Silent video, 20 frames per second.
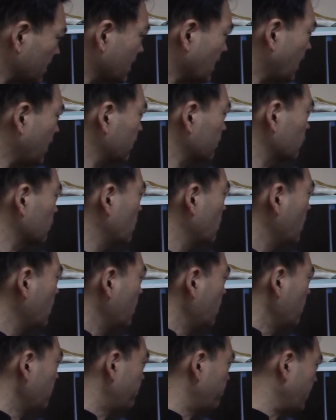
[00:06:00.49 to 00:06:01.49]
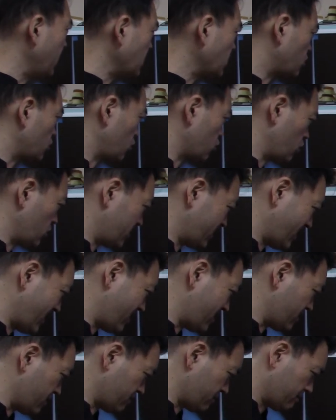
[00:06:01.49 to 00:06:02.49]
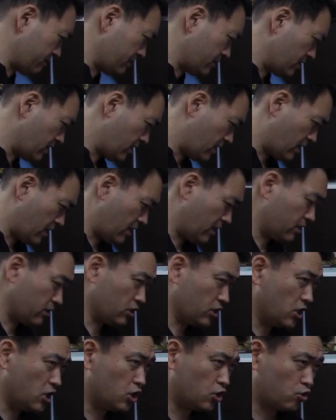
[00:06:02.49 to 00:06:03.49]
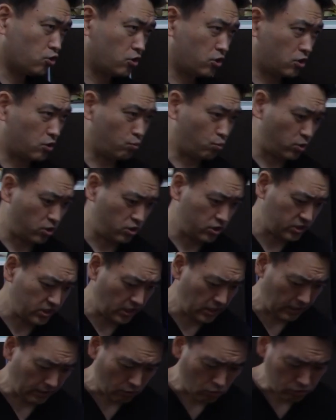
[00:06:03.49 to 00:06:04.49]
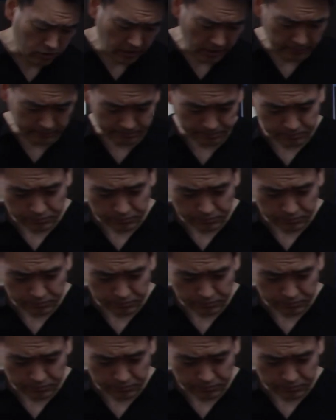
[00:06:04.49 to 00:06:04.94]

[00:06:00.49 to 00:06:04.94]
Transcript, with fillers: Now, based on your data and the history where you said, like, okay,